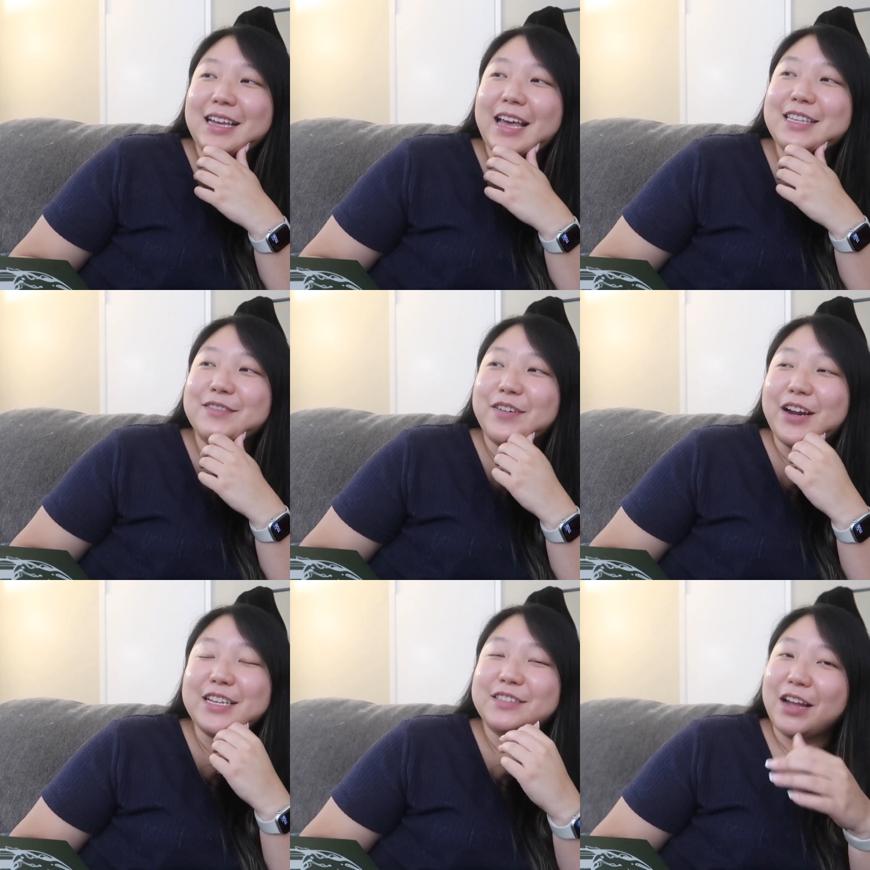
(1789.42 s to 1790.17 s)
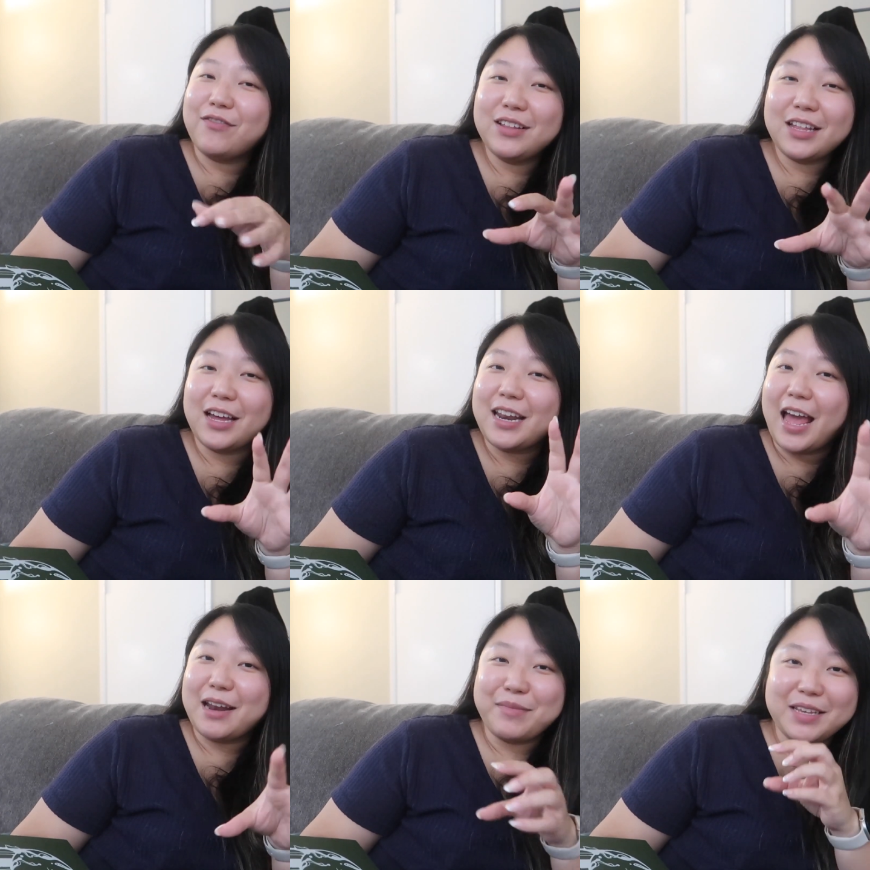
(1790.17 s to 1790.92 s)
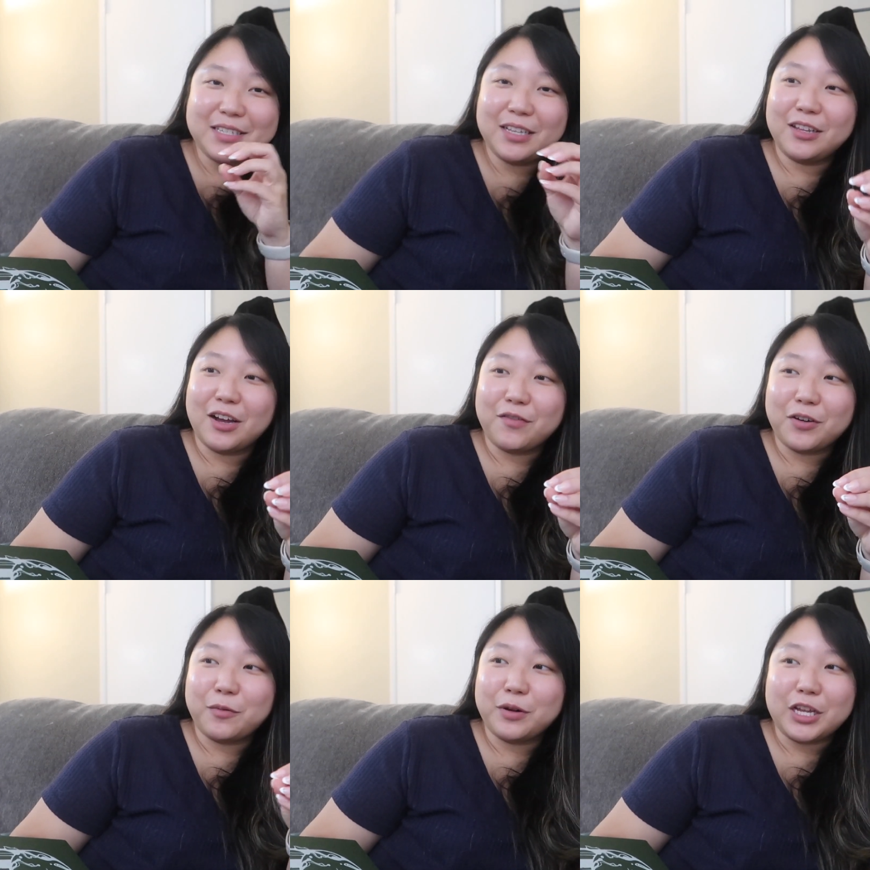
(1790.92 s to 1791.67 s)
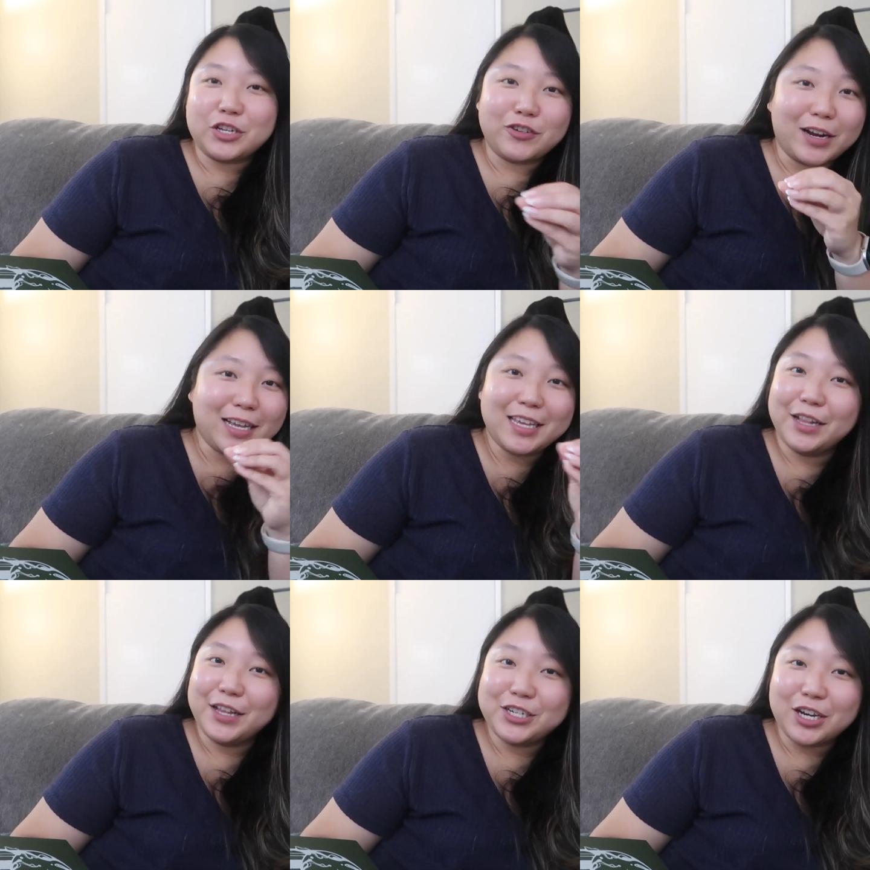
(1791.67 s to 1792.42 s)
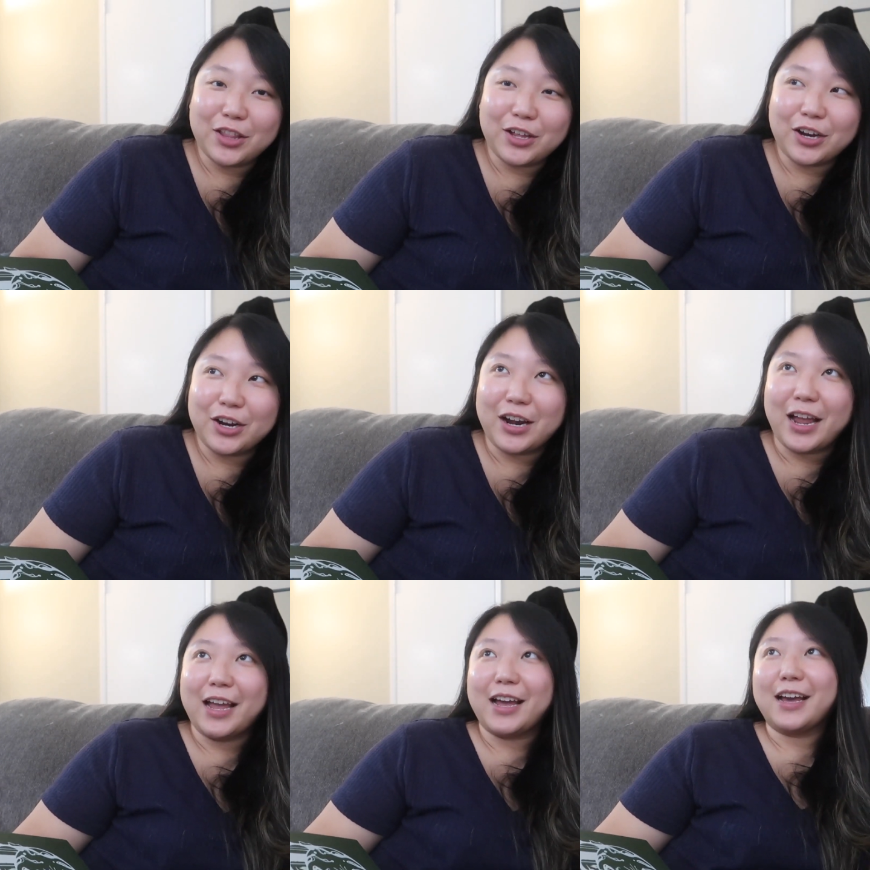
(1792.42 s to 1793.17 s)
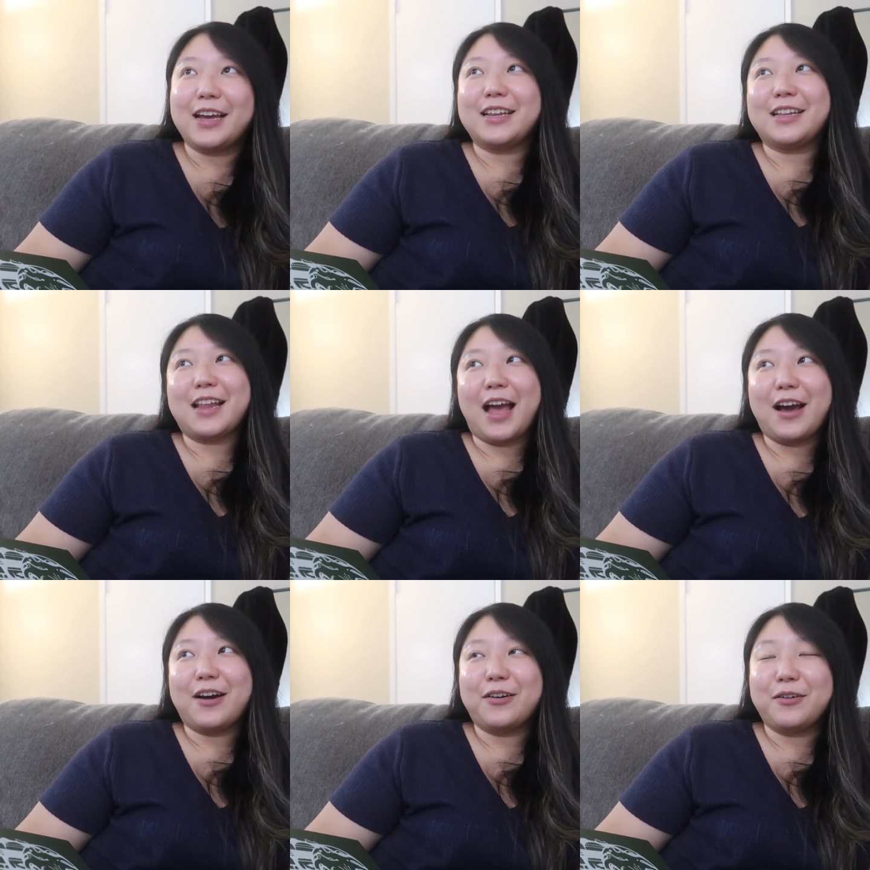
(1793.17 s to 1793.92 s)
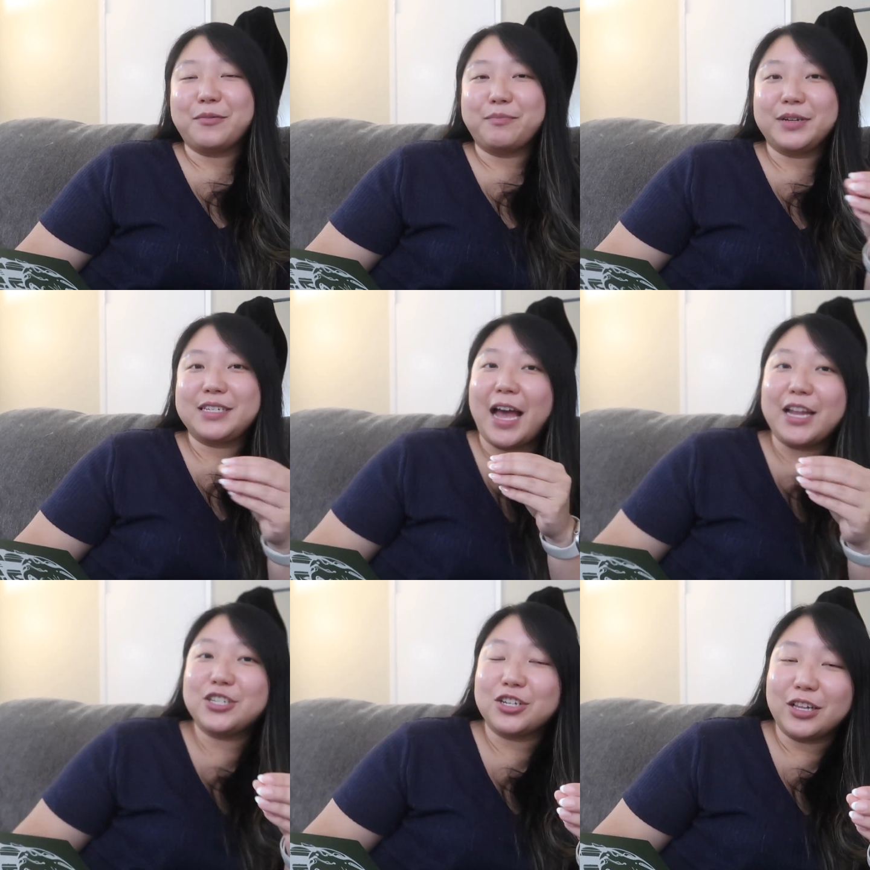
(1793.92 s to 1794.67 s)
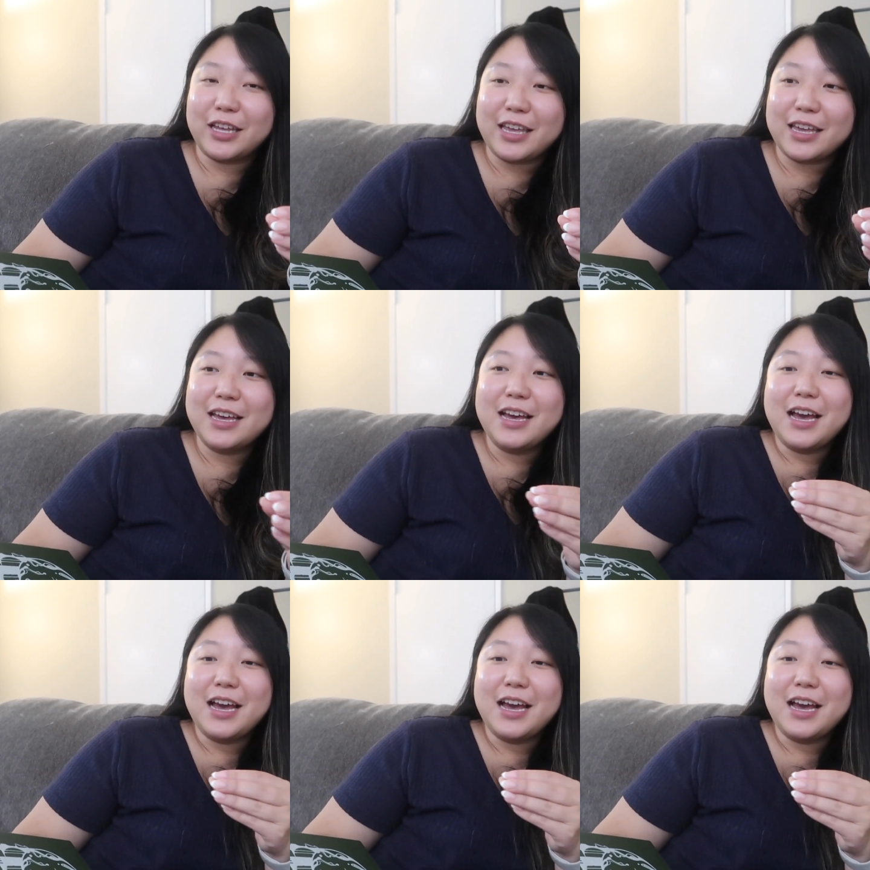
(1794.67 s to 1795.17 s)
it's very it's definitely like an enemy to lover where they try to kill each other and now potentially